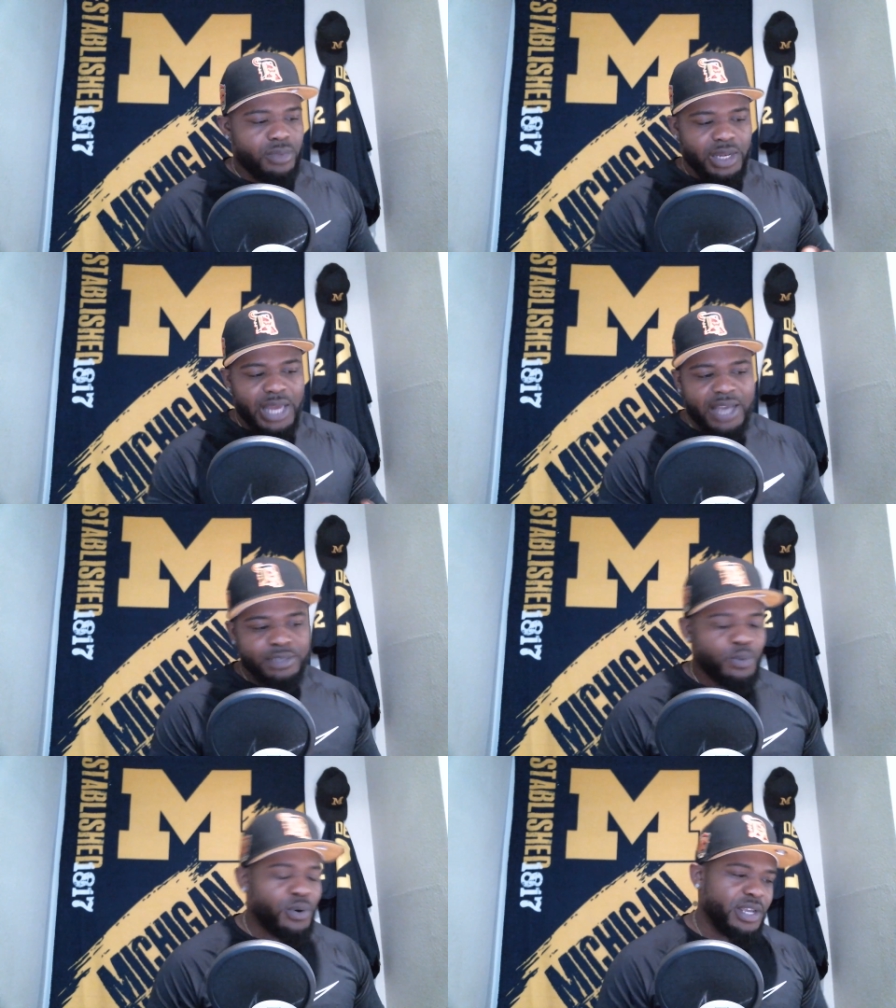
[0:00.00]

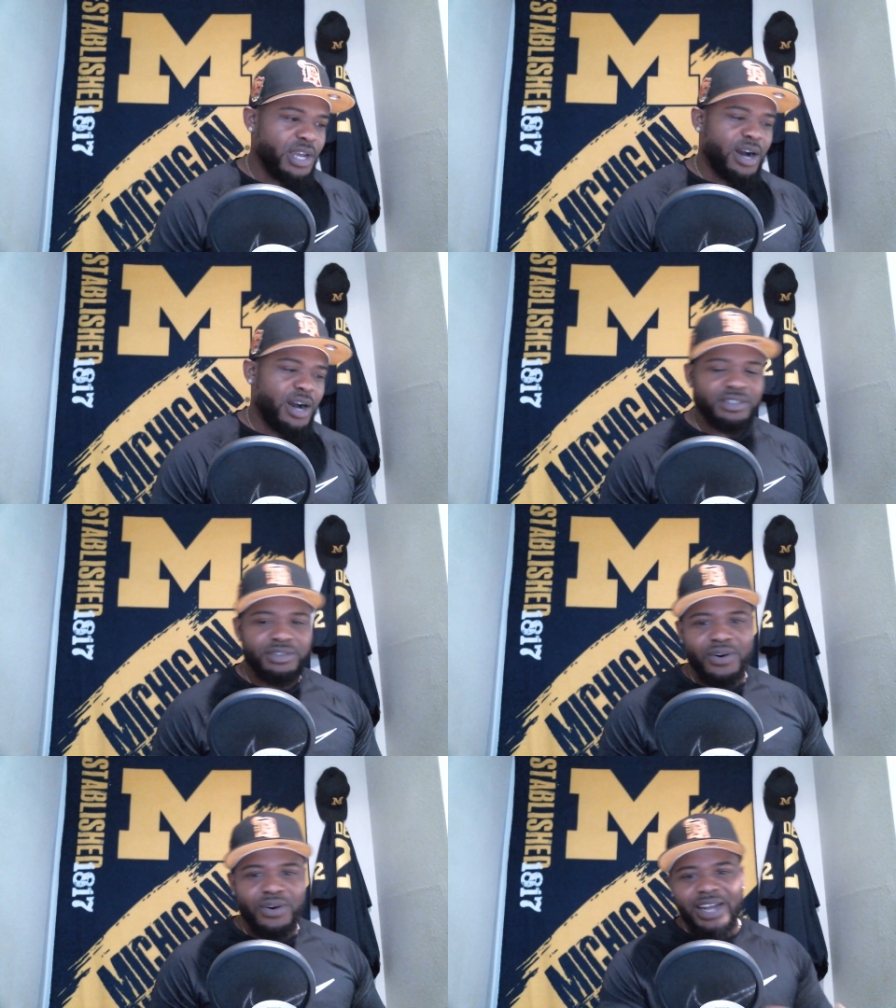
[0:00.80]
Last point, y'all. You
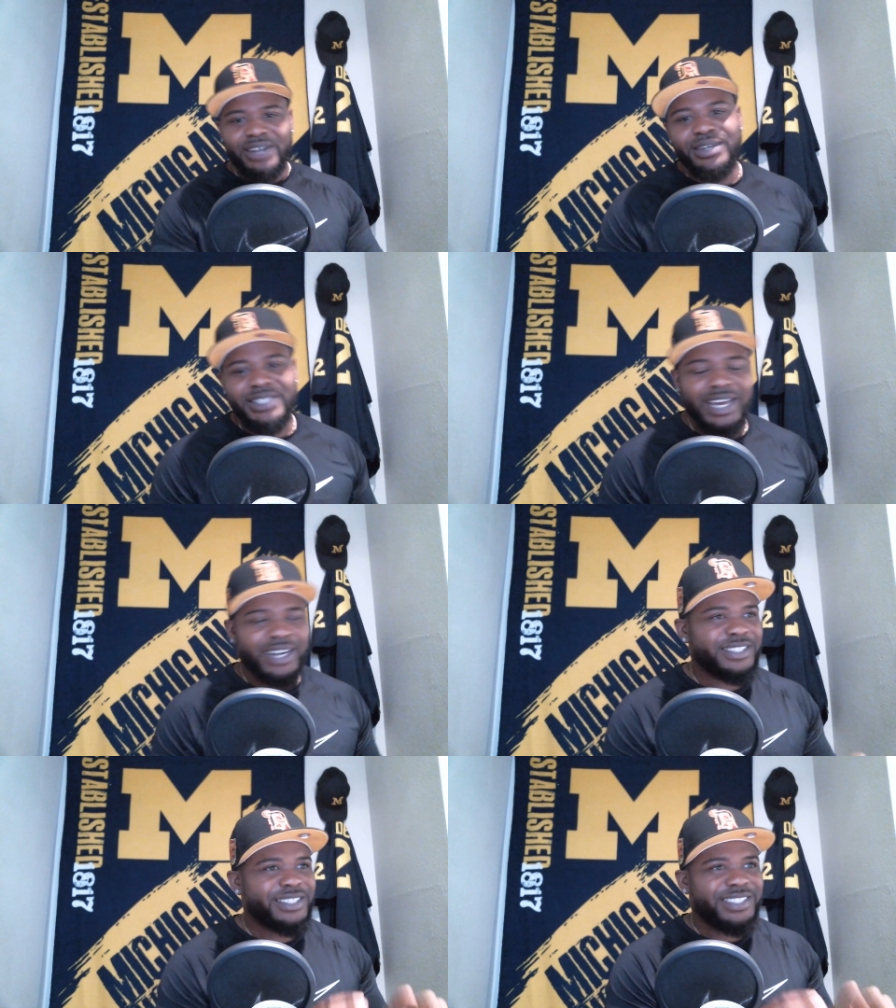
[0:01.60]
know I always got to
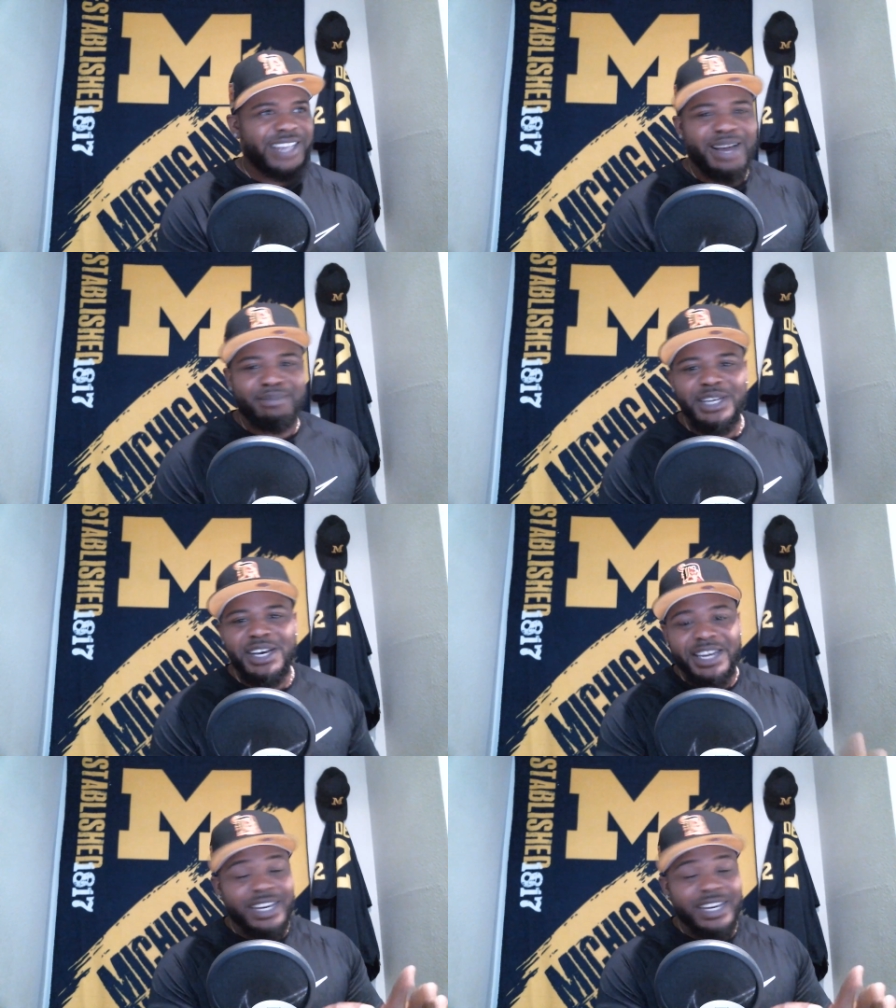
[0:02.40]
say I'm done,